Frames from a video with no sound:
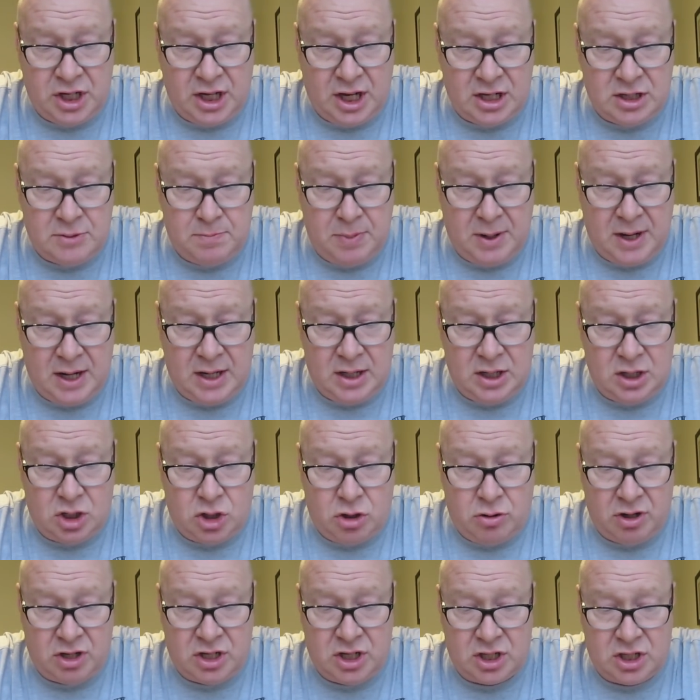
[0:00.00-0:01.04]
he has
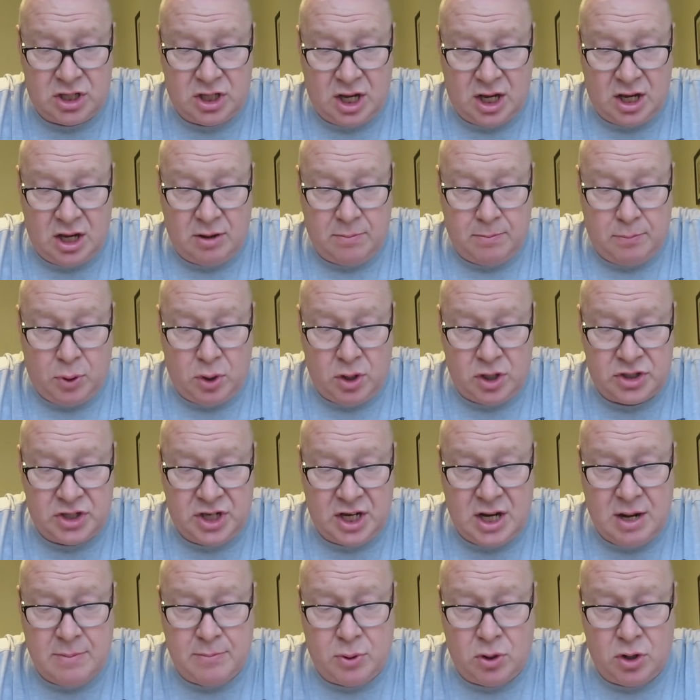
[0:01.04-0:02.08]
been
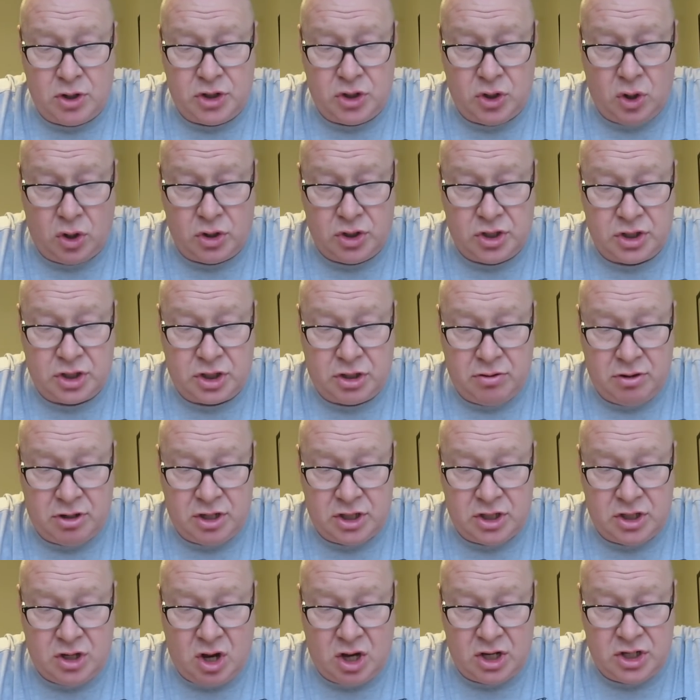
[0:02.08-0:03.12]
singer Boy George has
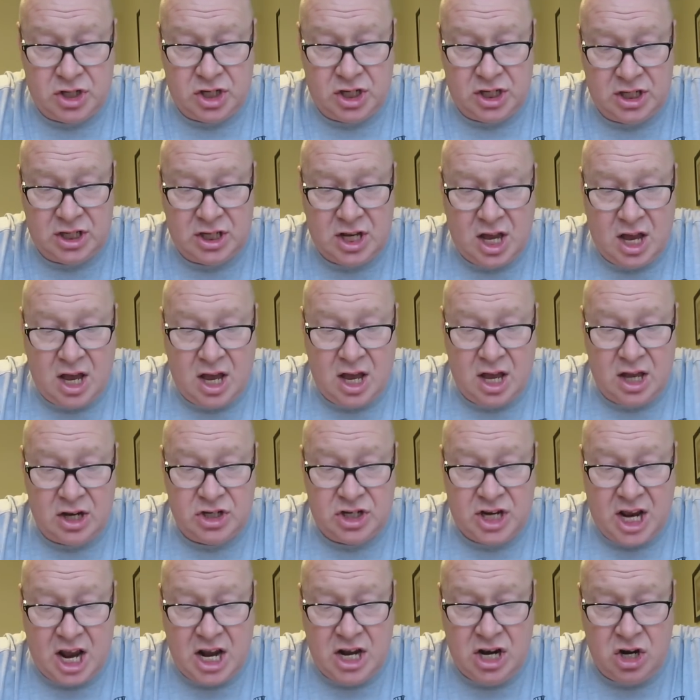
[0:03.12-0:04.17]
criticised
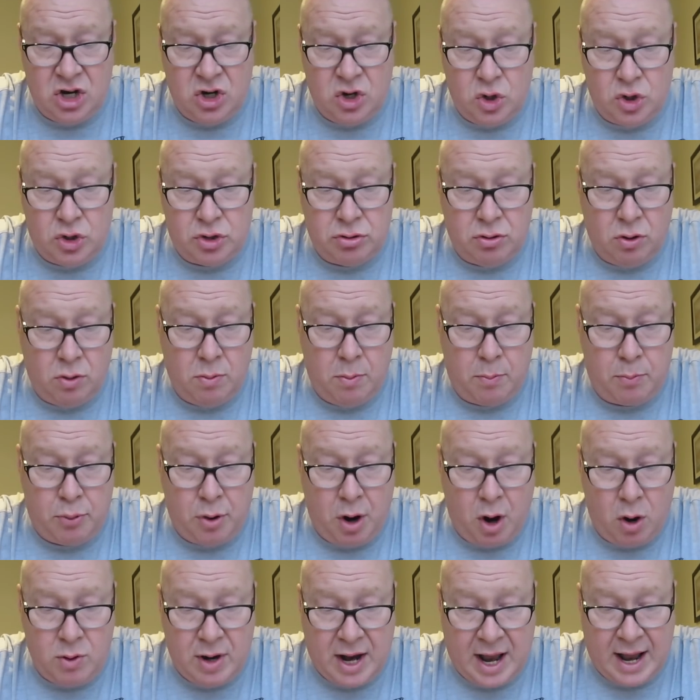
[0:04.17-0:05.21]
gender-neutral
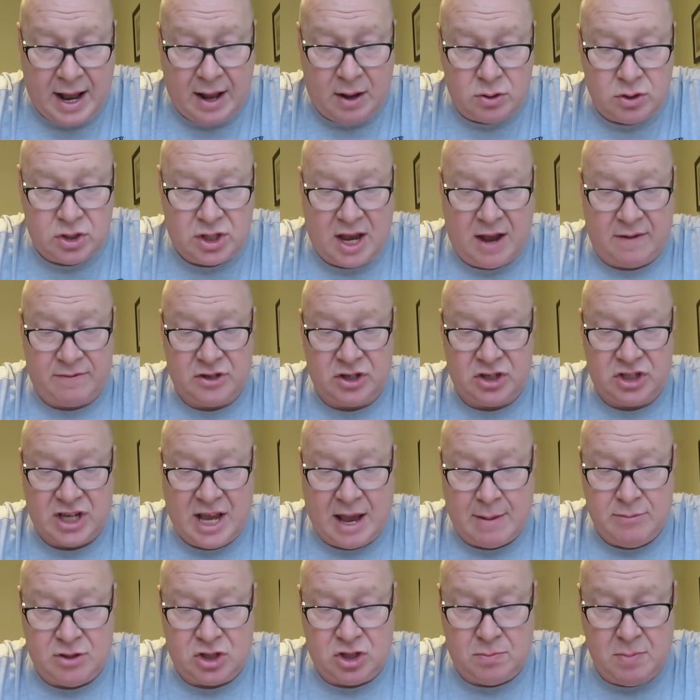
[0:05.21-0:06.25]
pronouns after
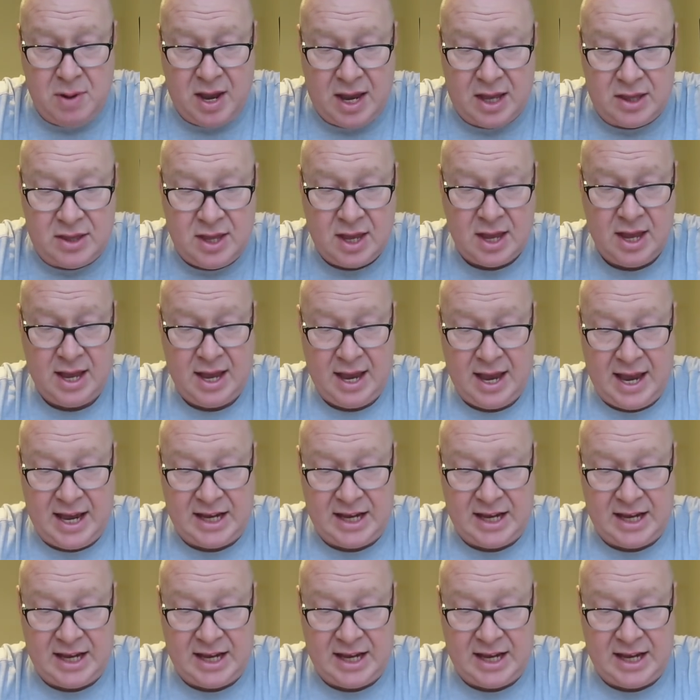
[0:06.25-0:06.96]
Sam Smith